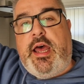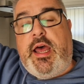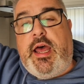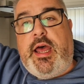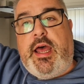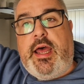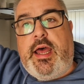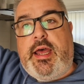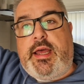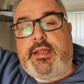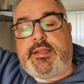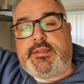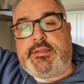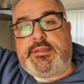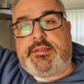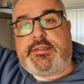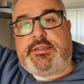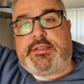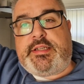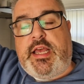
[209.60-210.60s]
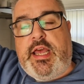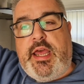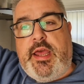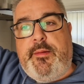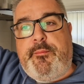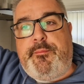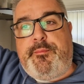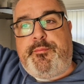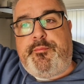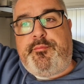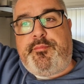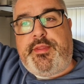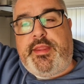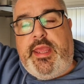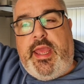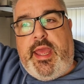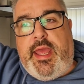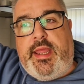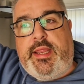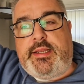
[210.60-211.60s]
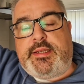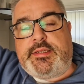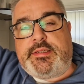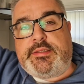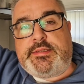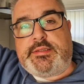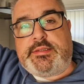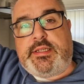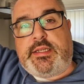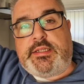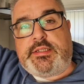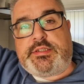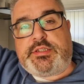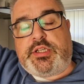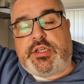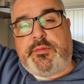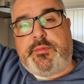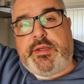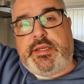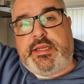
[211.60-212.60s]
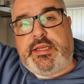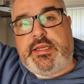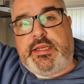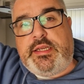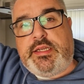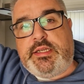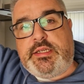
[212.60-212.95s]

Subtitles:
And yeah, that's going to be